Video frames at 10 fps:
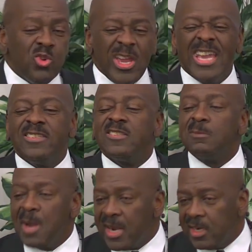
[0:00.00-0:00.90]
ain't
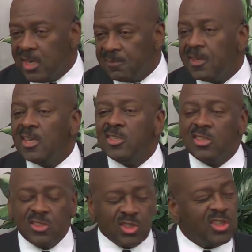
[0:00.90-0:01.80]
smart enough to
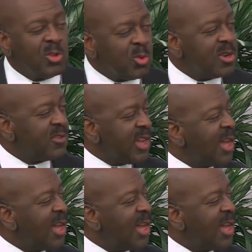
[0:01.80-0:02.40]
discern the Word of God